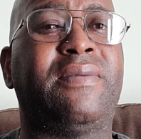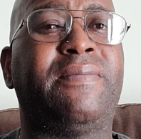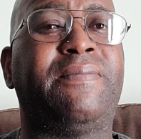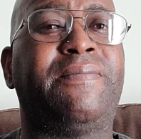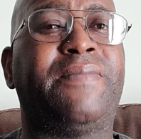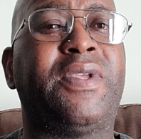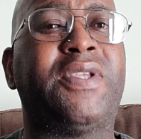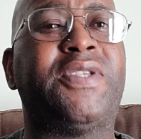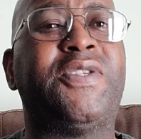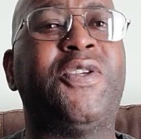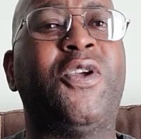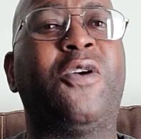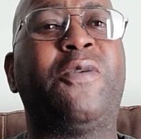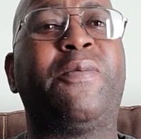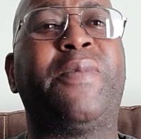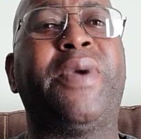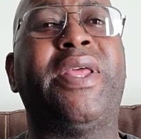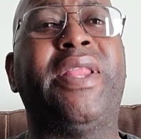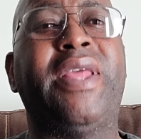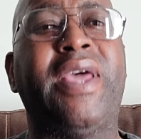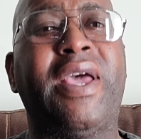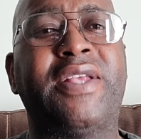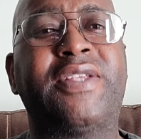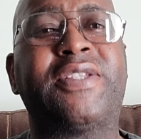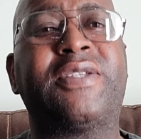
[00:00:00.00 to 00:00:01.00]
this young man
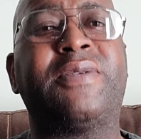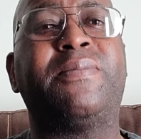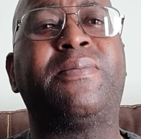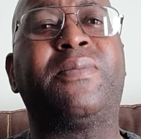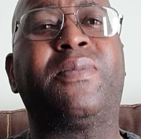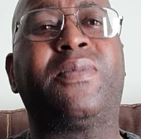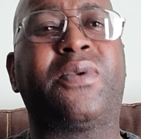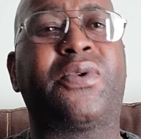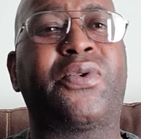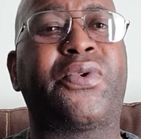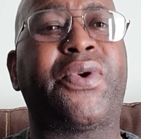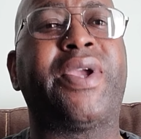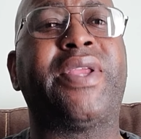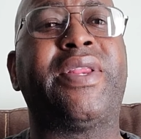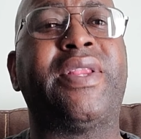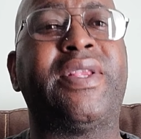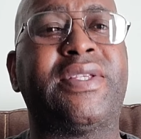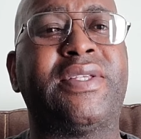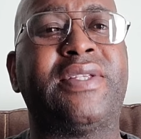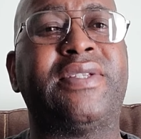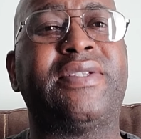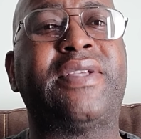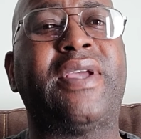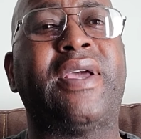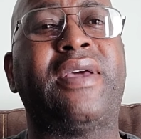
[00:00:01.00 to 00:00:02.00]
has some greatness
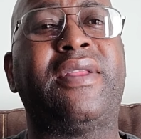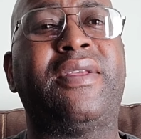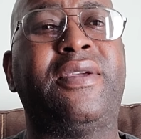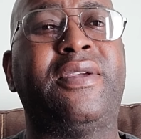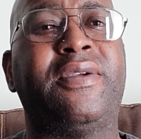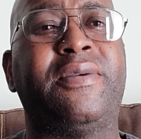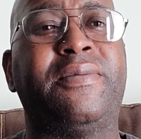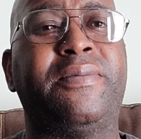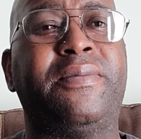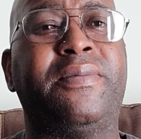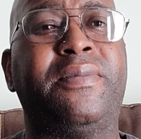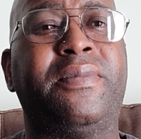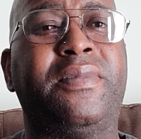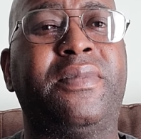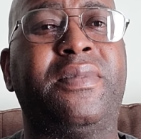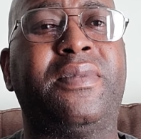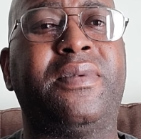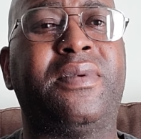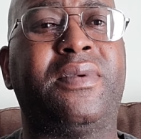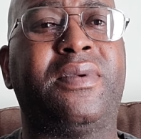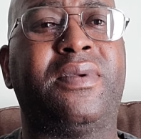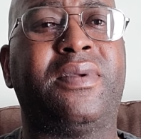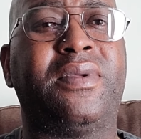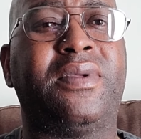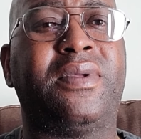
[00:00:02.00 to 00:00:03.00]
inside of him,
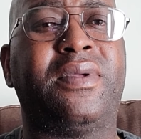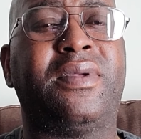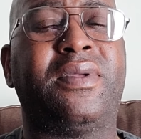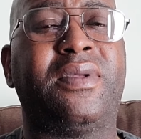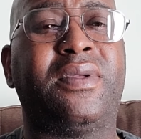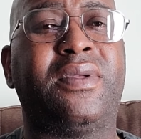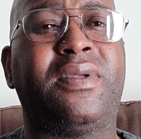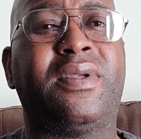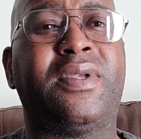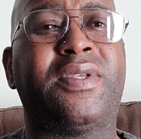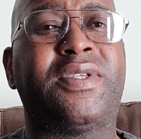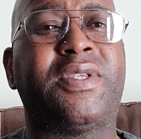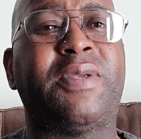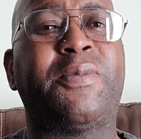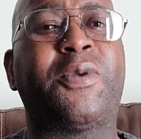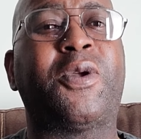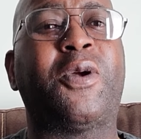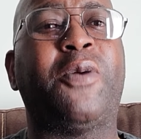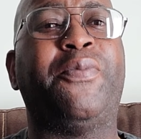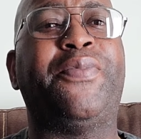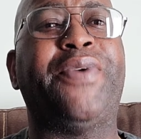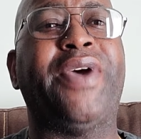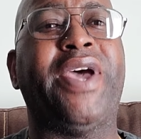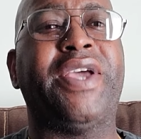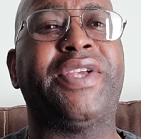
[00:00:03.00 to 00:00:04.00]
some
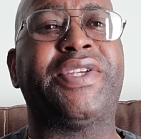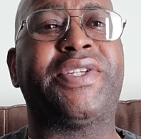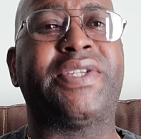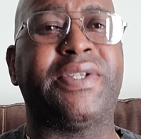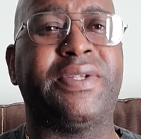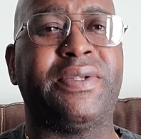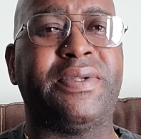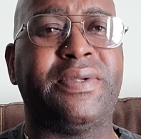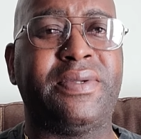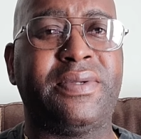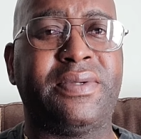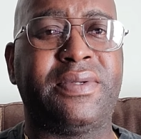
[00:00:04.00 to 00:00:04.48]
compassion.